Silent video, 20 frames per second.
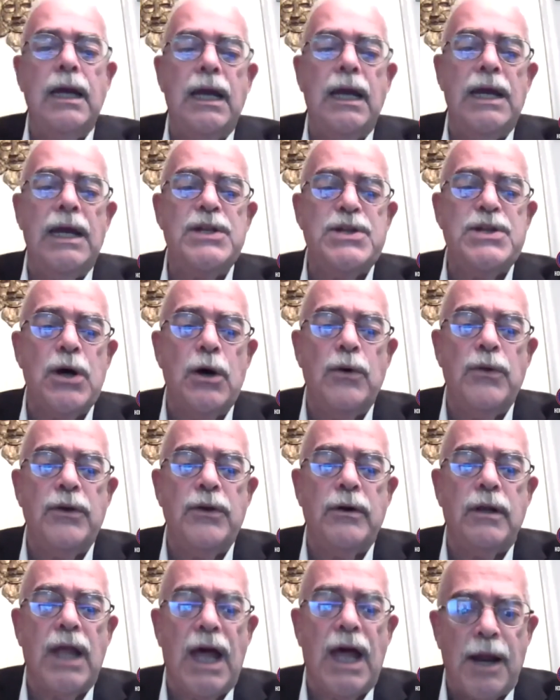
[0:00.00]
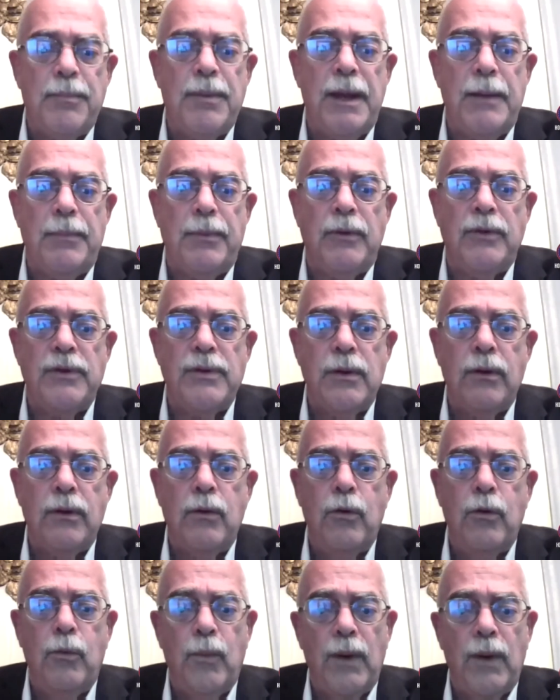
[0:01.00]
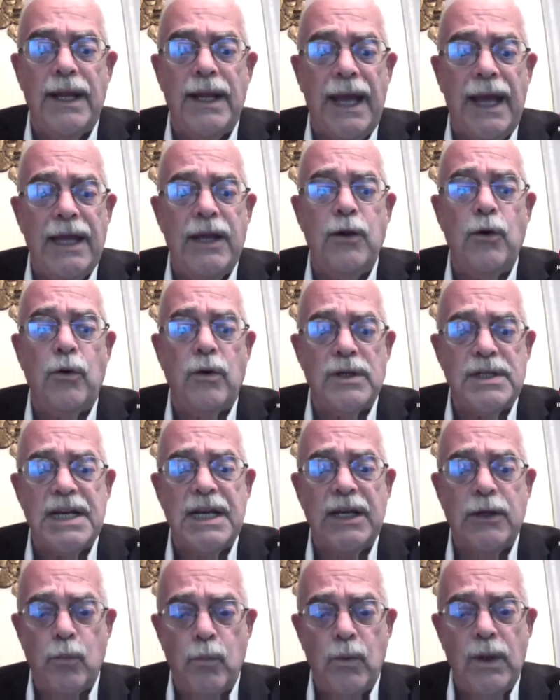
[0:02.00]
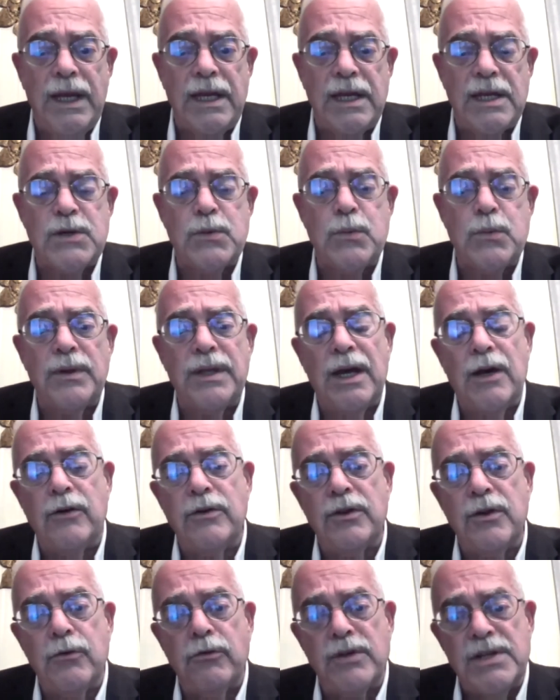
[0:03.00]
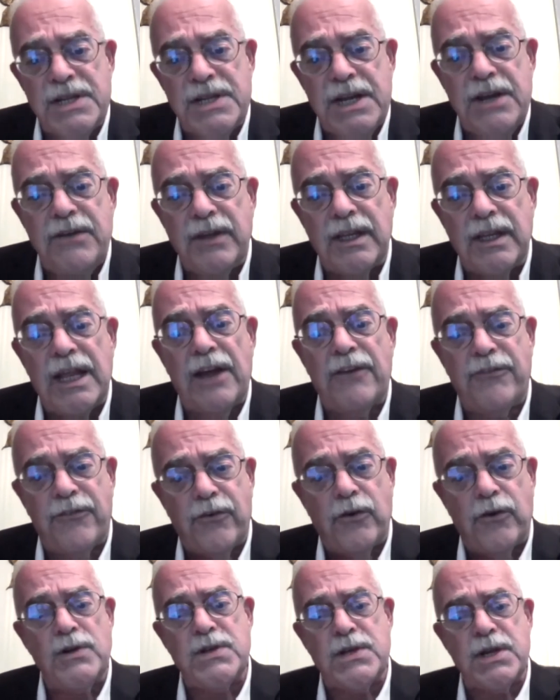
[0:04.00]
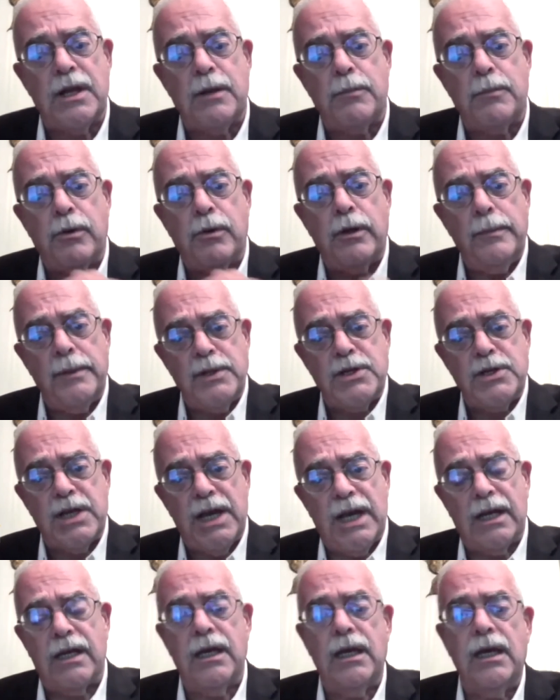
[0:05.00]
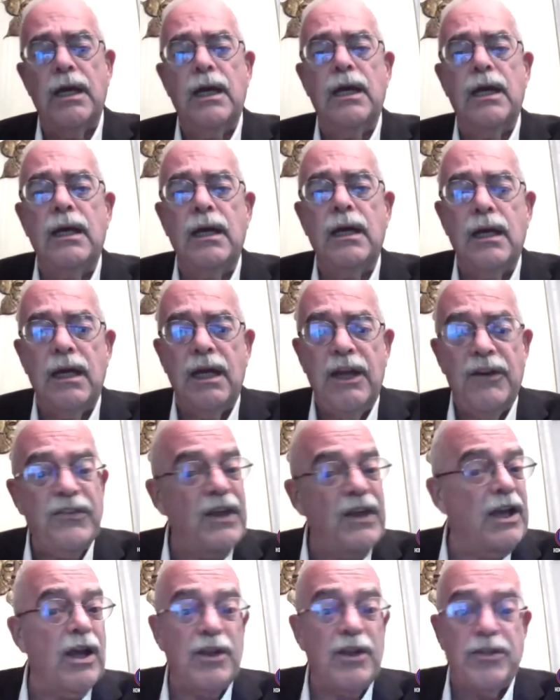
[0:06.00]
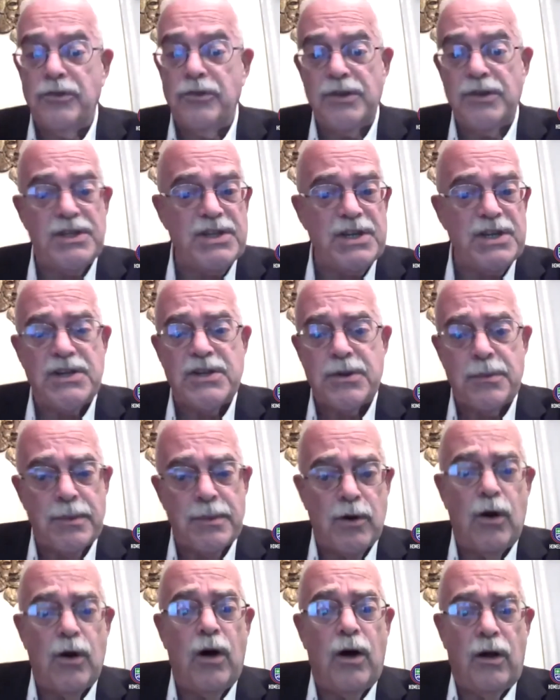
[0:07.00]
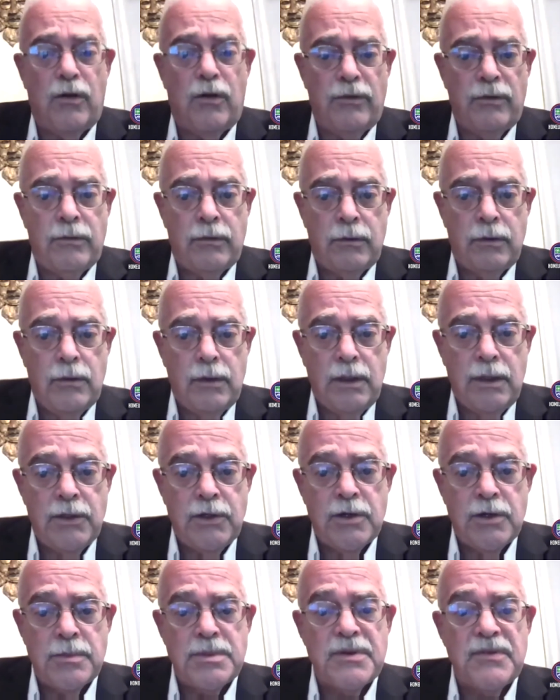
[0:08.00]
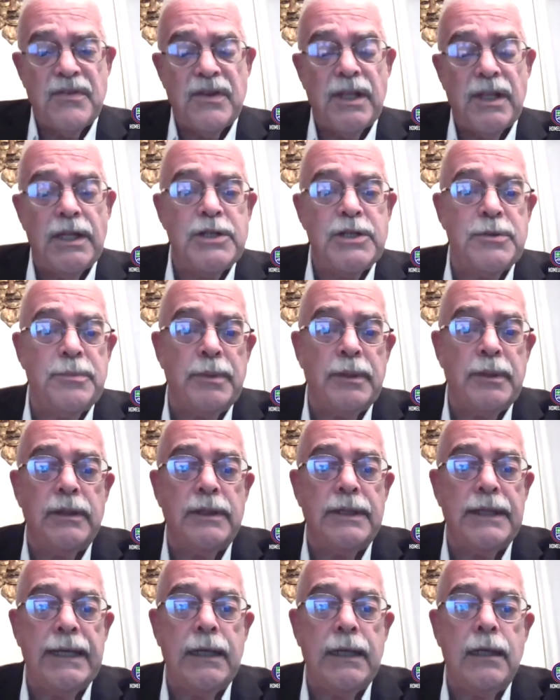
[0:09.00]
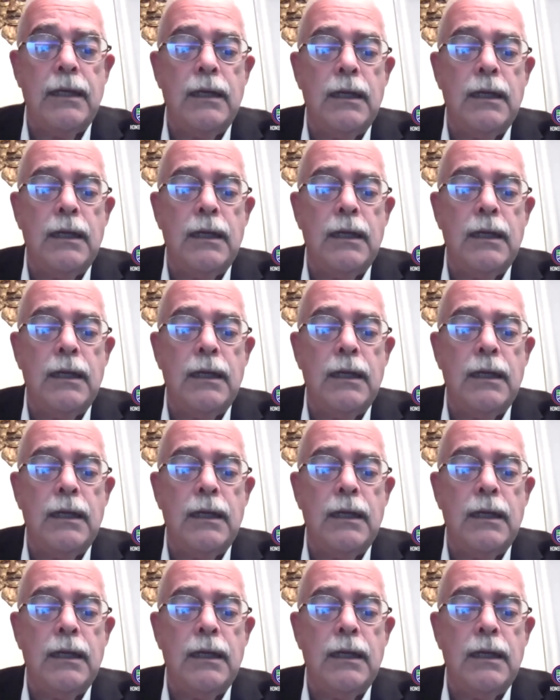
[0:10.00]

And so there are a lot of people who went eight or 10 weeks without receiving that first unemployment check if they got through the system at all in terms of eligibility.